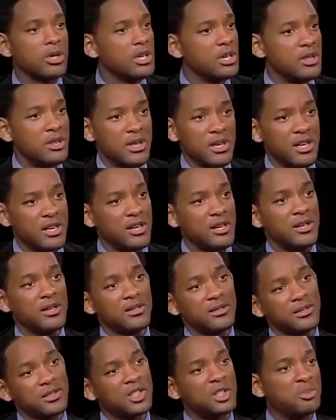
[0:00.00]
only
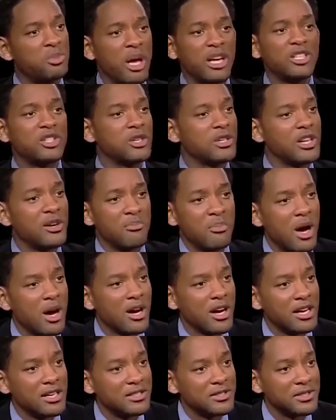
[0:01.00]
the
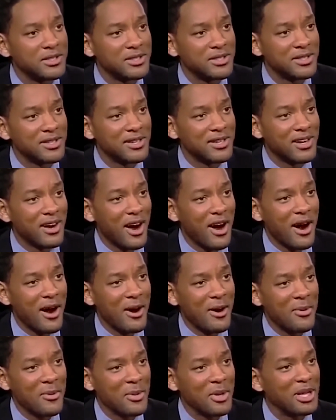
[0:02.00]
special among us
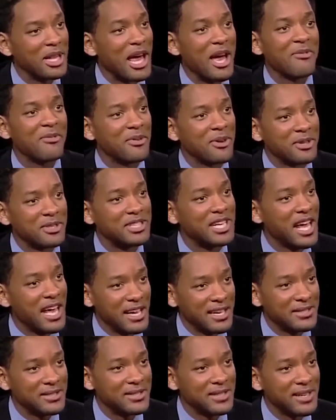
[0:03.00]
are, will
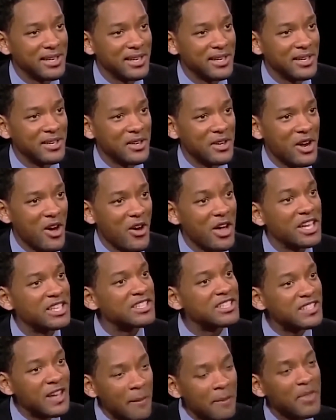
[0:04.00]
ever taste. You
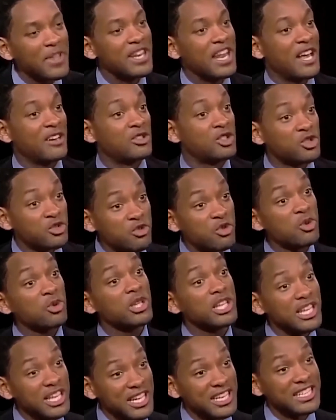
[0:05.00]
know, it's something that
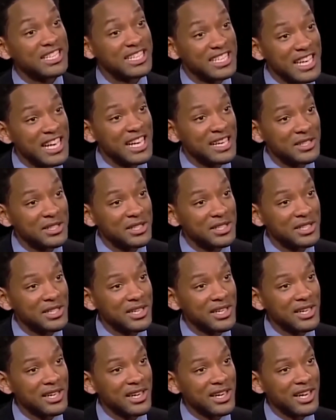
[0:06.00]
truly
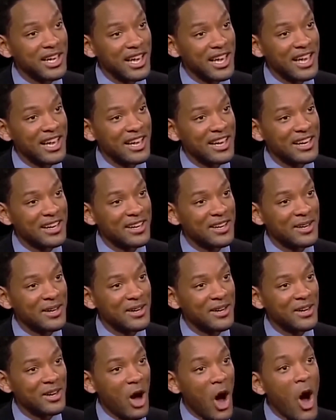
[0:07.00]
exists
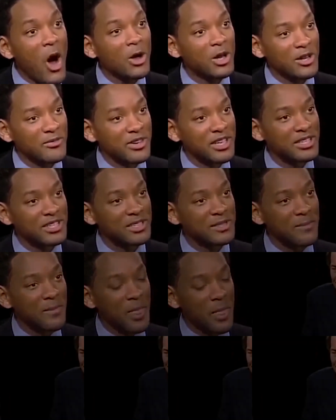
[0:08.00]
in all of